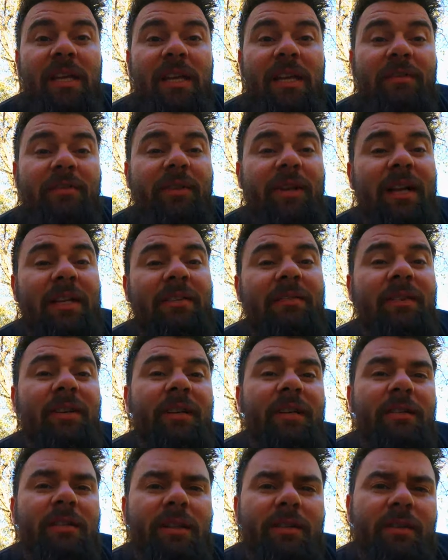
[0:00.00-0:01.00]
And if you liked the
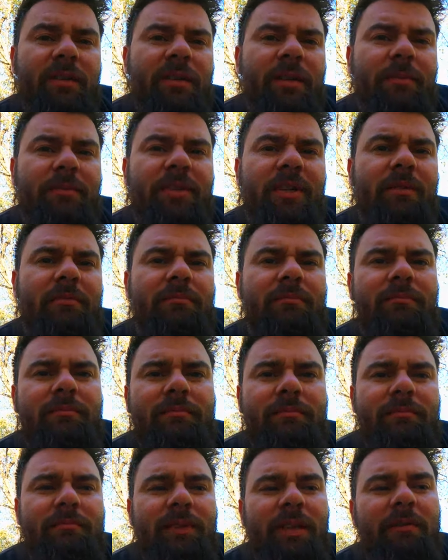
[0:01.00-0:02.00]
video, give it a thumbs up.
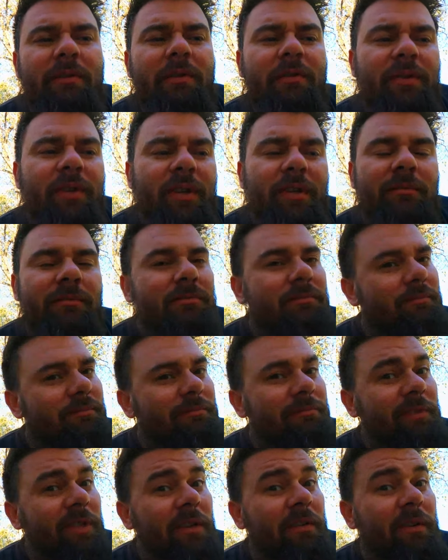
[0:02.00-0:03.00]
Even if you didn't,
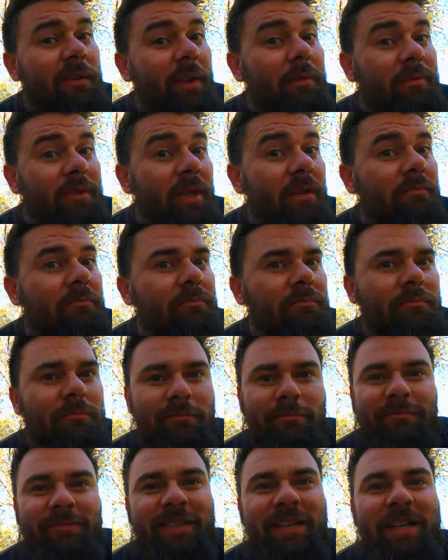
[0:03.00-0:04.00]
give it a thumbs up.
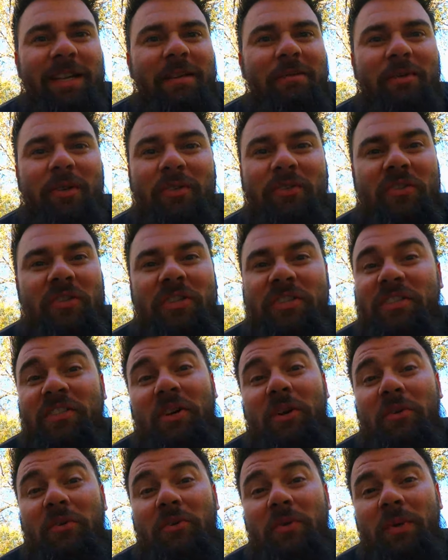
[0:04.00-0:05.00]
Because it doesn't
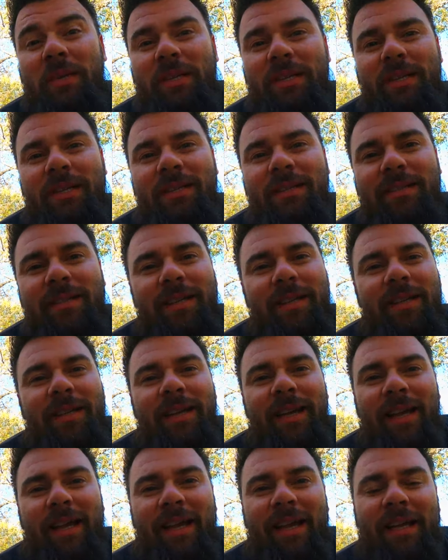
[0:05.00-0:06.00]
cost you anything
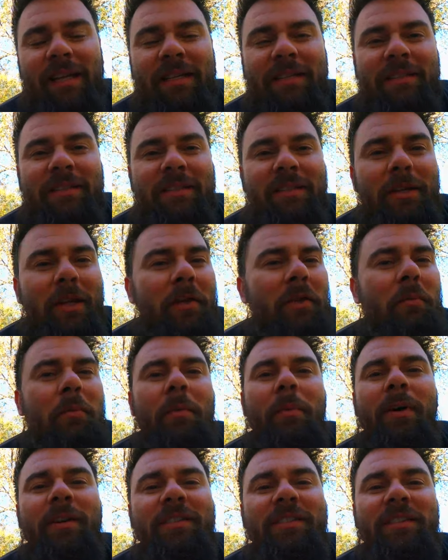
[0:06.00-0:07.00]
and nothing
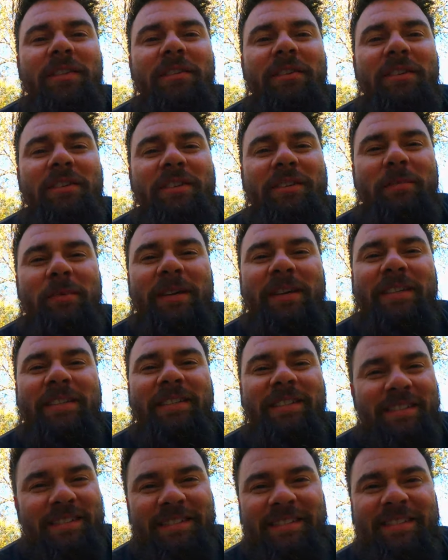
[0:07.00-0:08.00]
but positivity on this
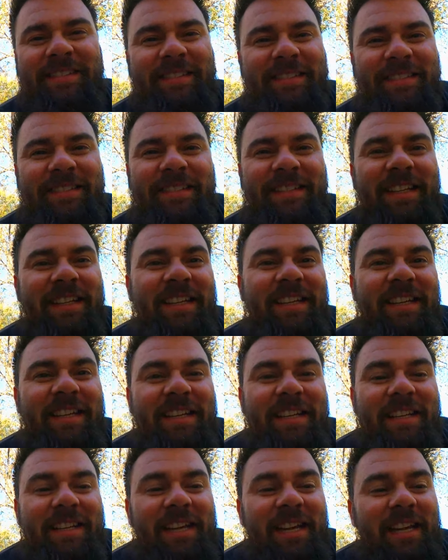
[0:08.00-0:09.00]
page.
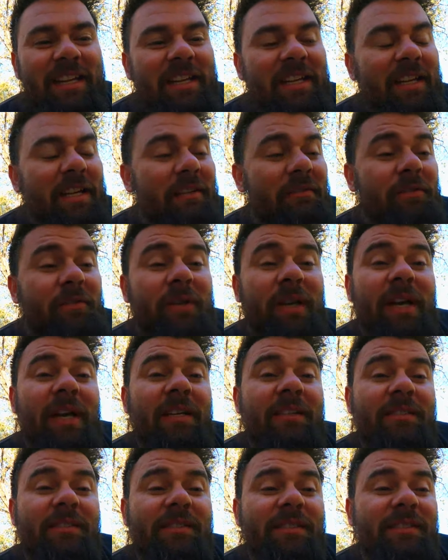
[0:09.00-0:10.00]
And uh, if you
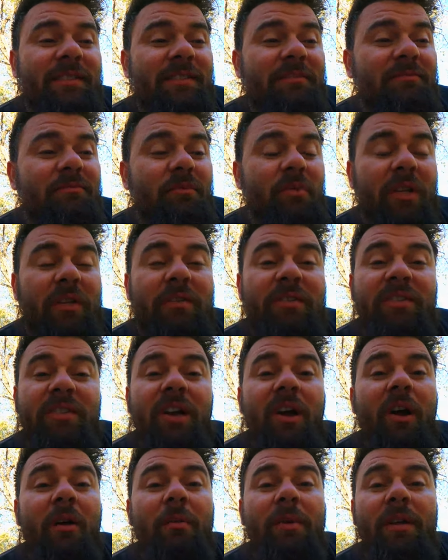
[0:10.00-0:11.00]
guys leave us a
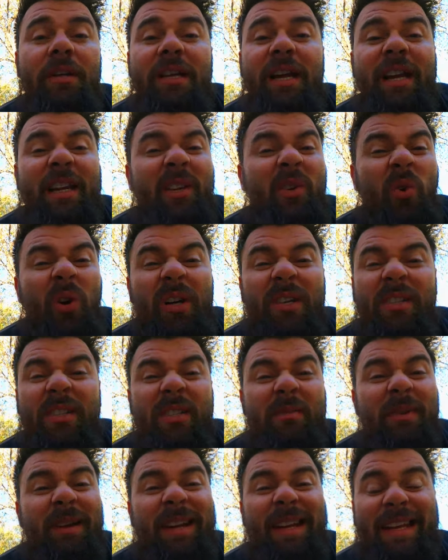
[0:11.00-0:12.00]
comment, got any
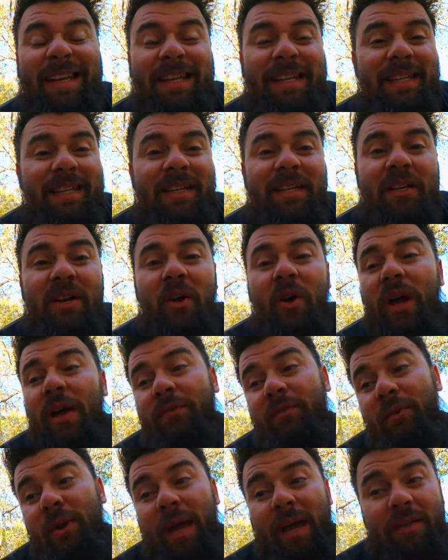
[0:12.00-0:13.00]
questions about anything at all,
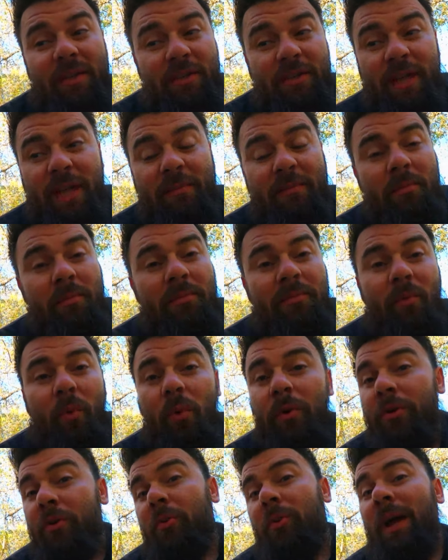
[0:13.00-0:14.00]
have you had this happen
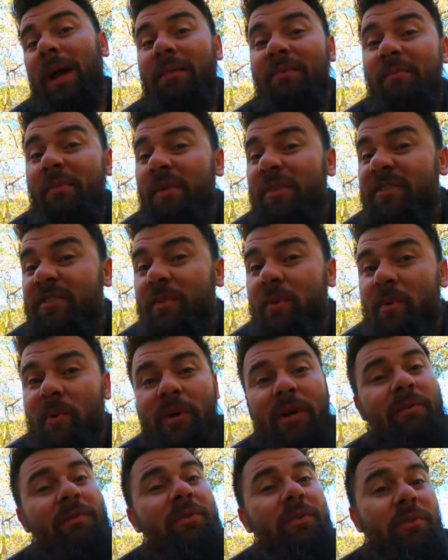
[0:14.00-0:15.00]
before? Do you have a pellet smoker?
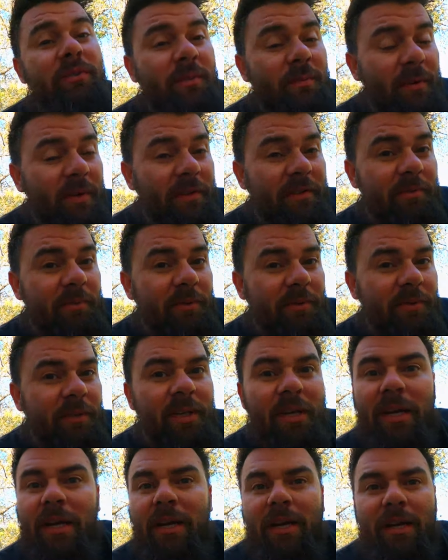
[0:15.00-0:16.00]
Have you used a pellet smoker?